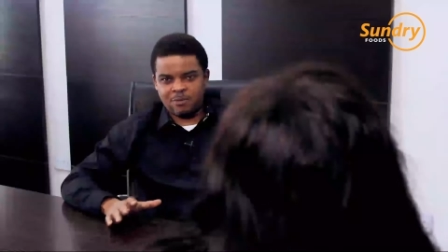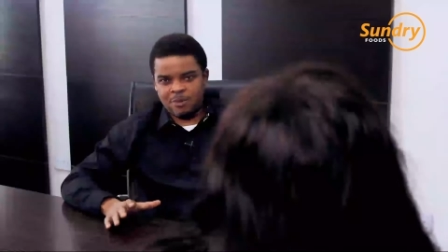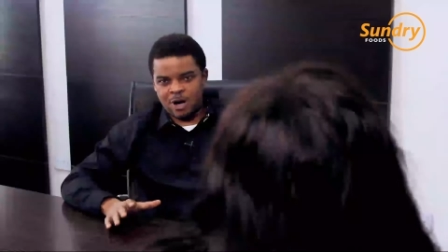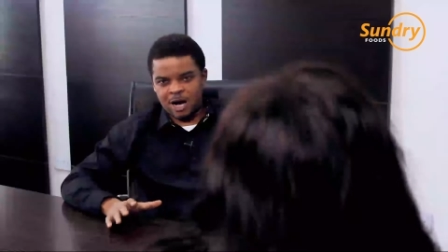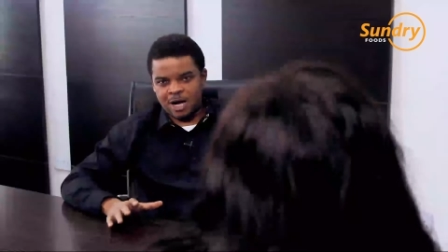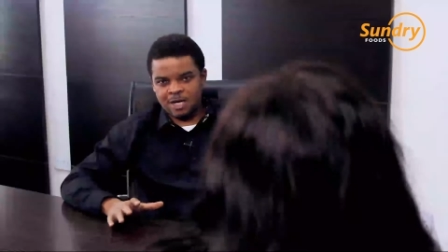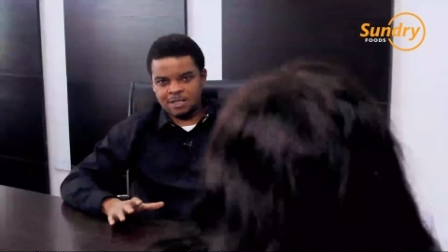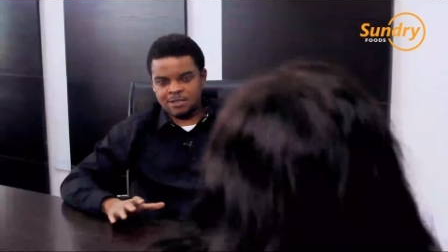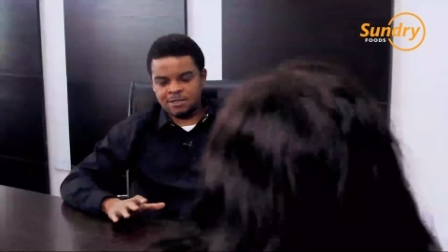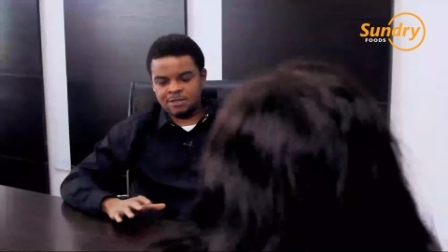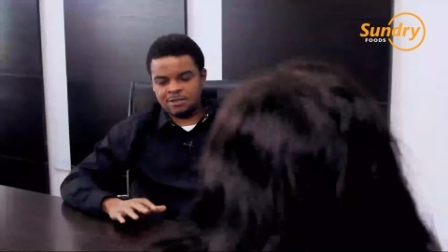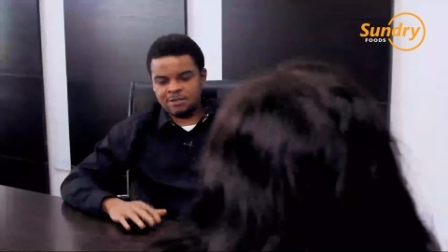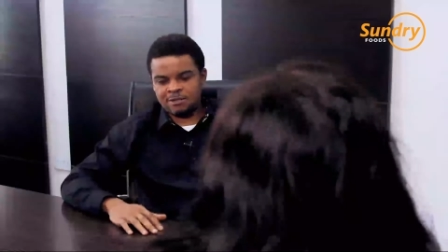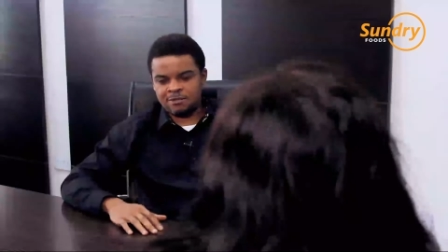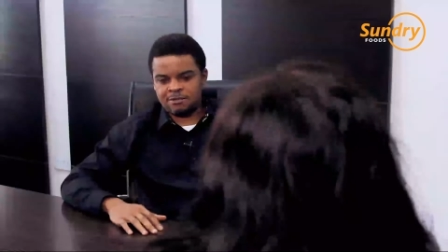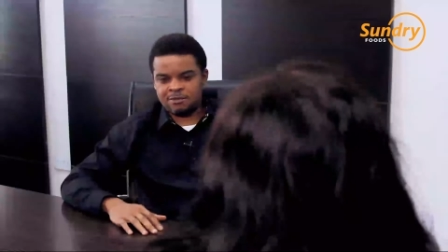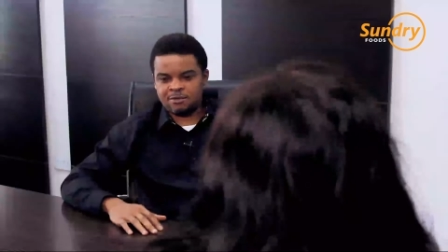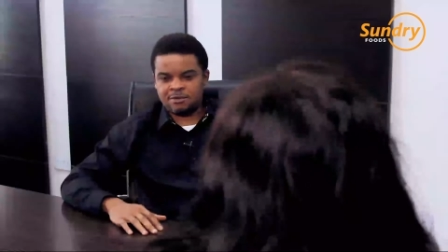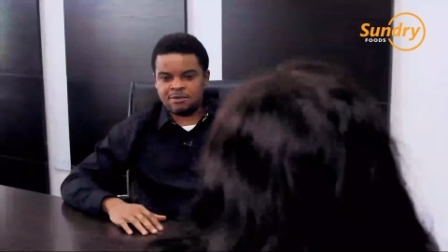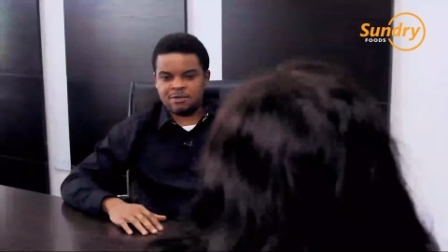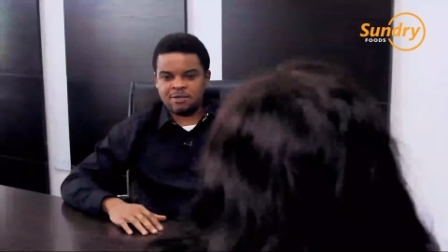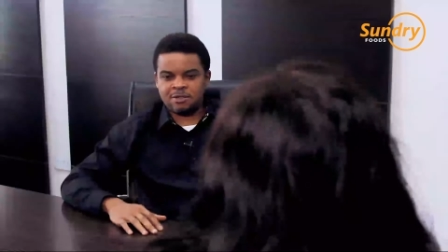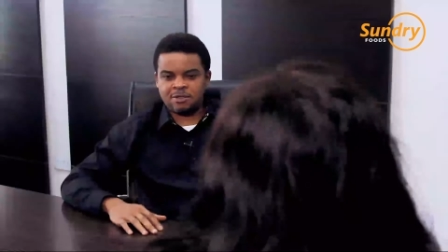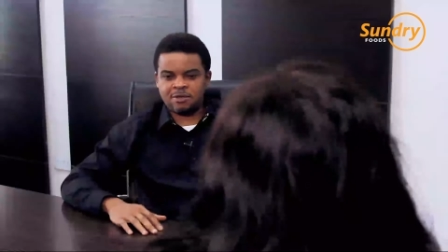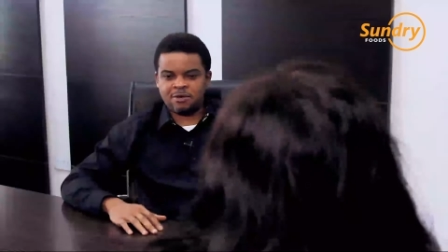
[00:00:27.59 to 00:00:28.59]
brands,
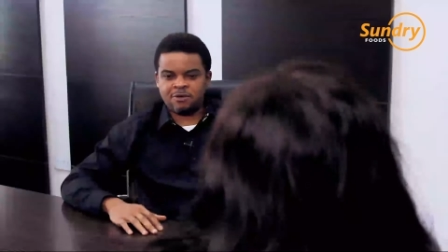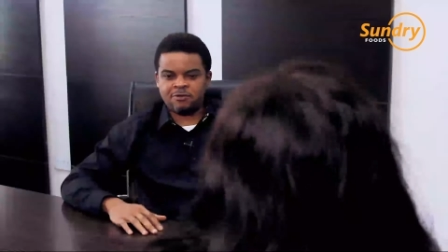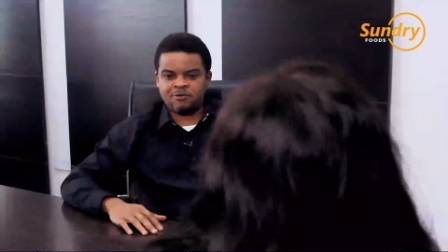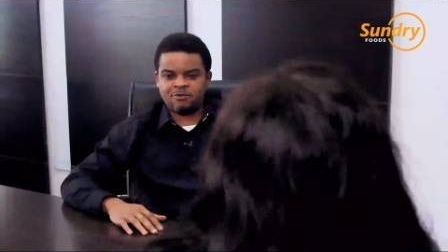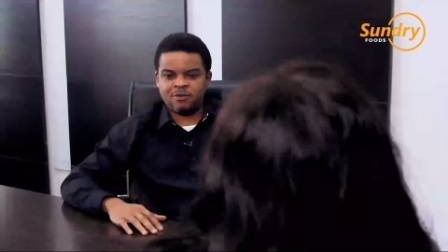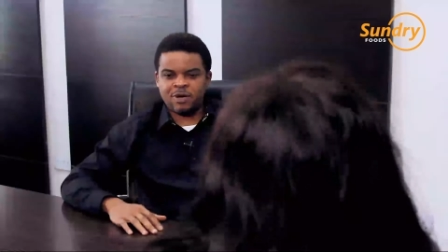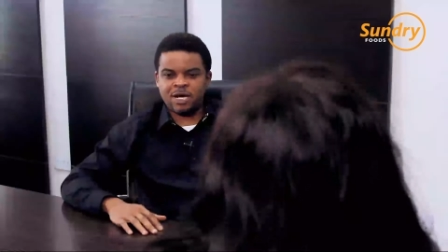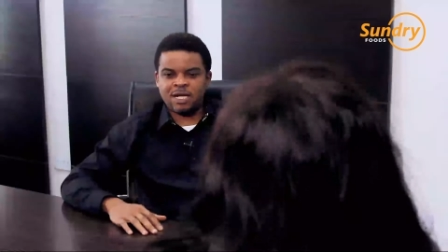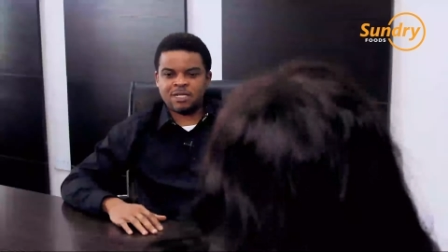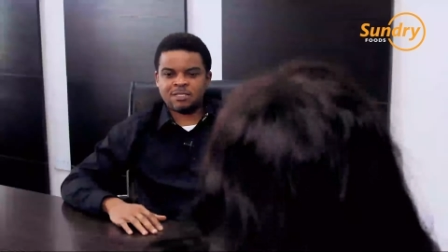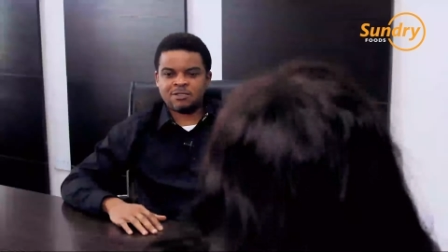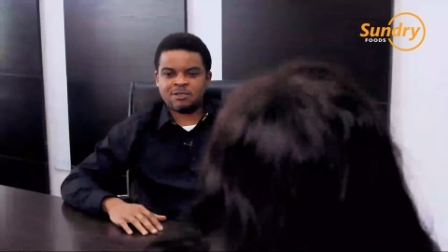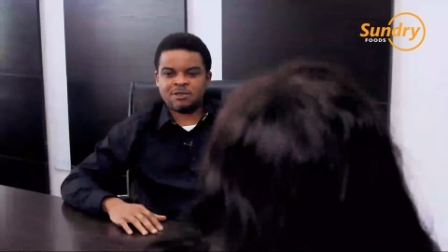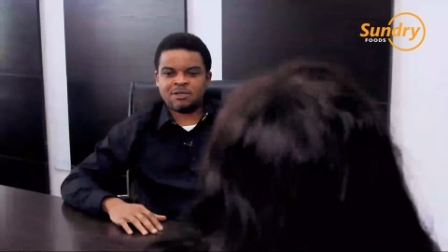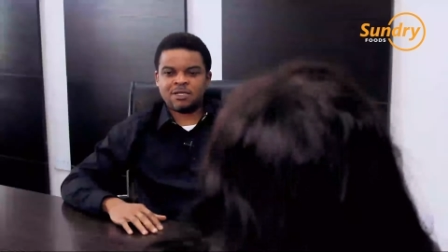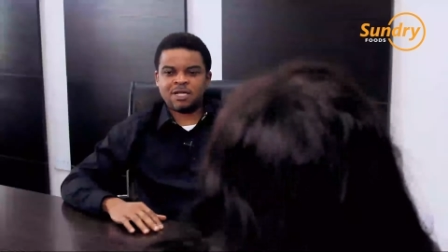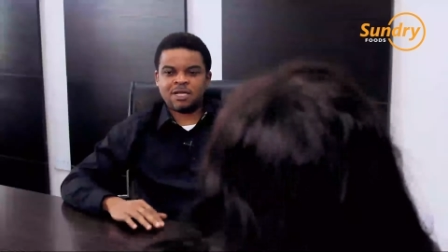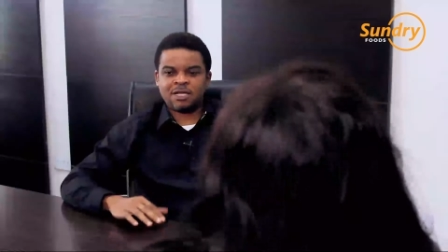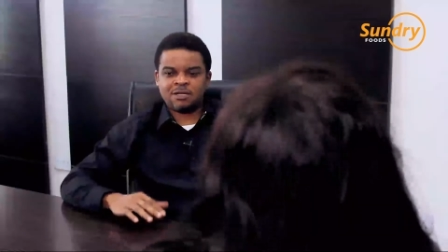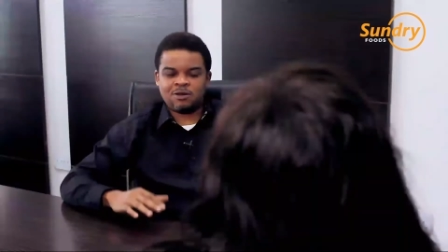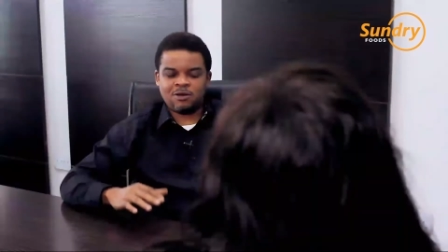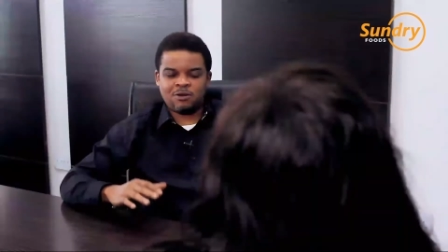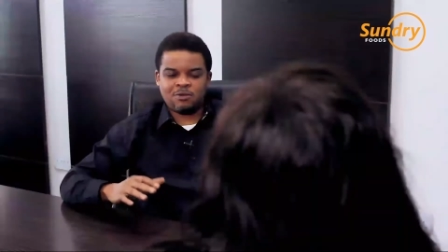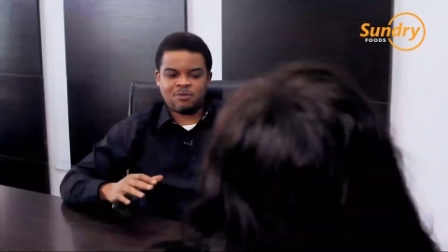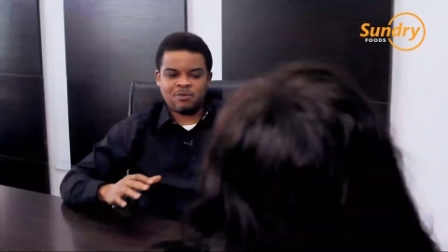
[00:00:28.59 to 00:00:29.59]
a lot of brands
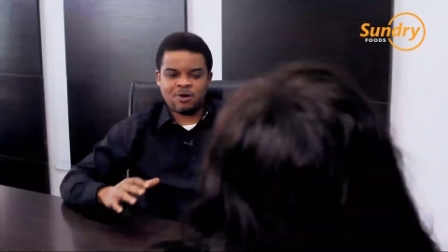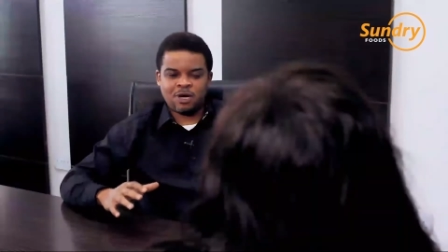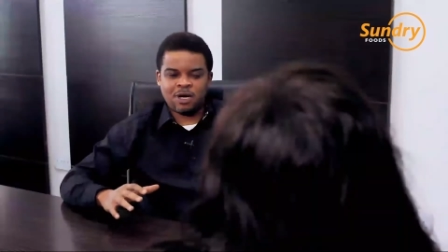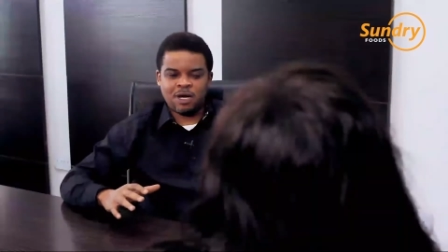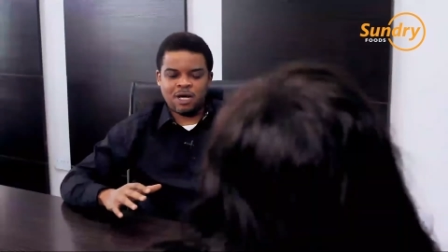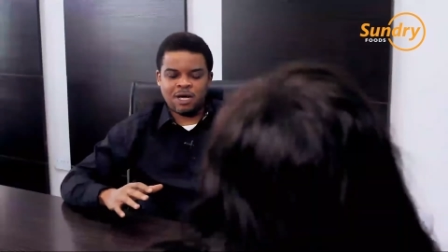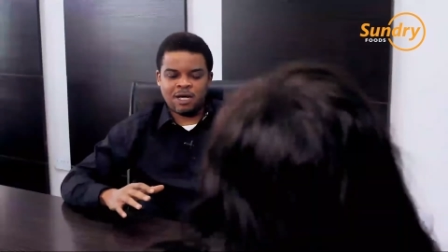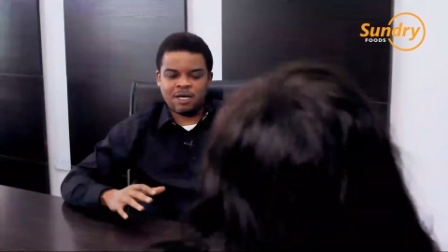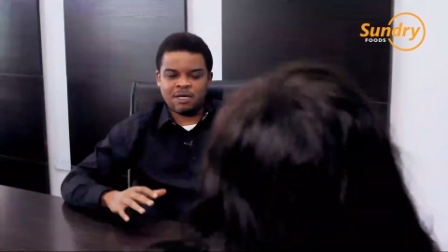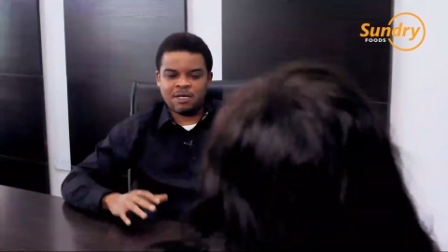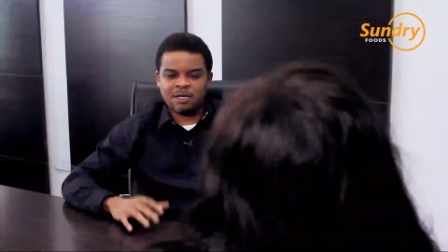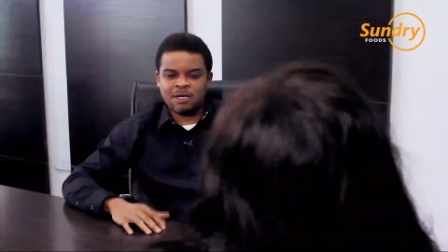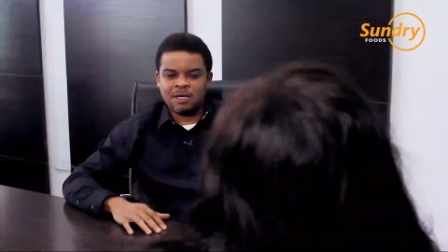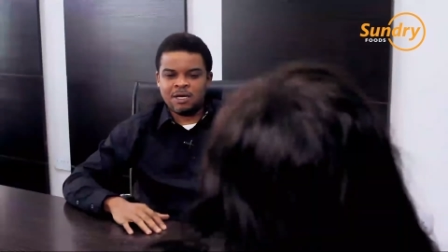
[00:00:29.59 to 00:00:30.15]
under the umbrella